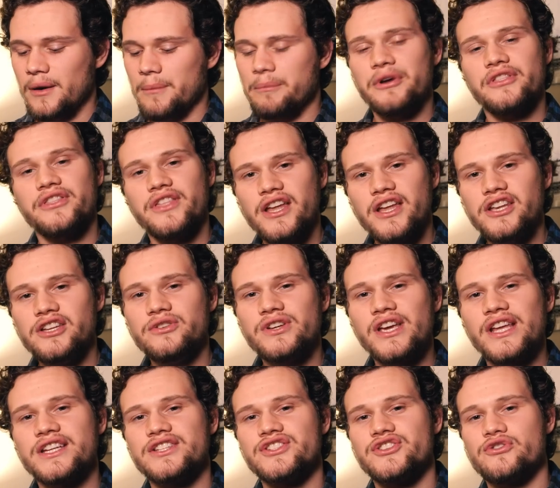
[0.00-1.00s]
But then you
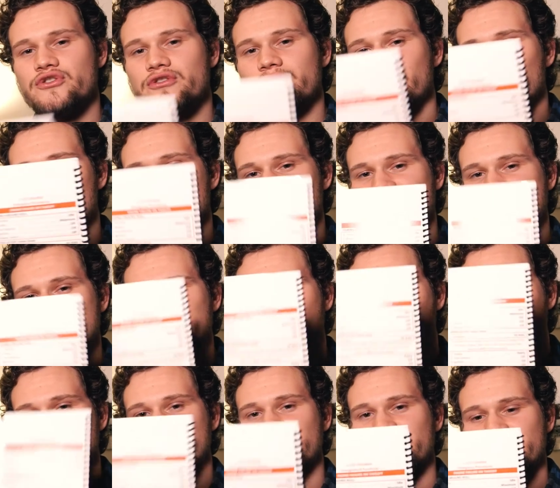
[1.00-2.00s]
get into your emergency
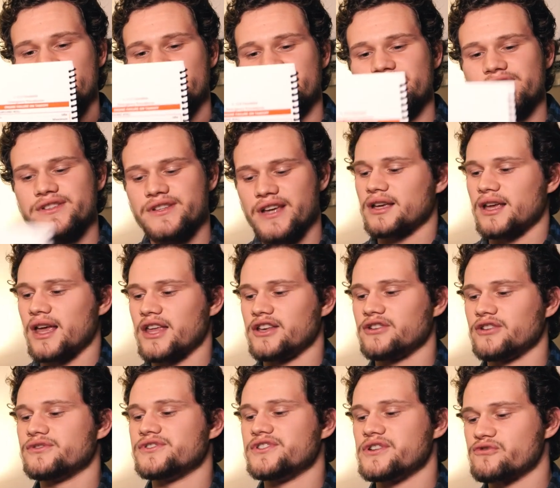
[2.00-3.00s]
procedures and
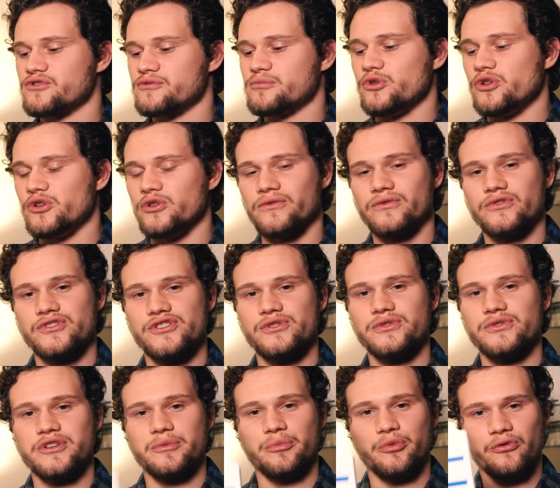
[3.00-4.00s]
your different maneuvers
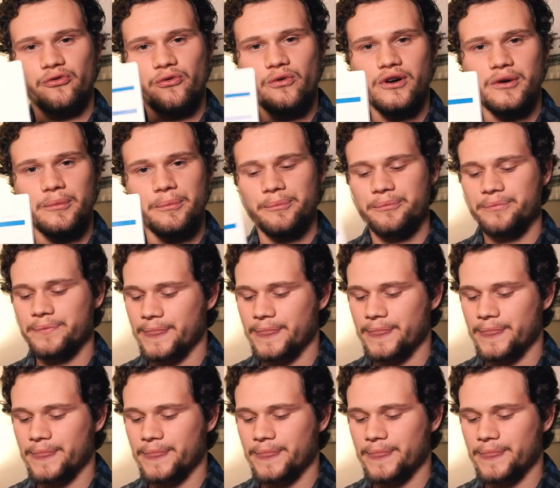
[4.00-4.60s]
you can perform.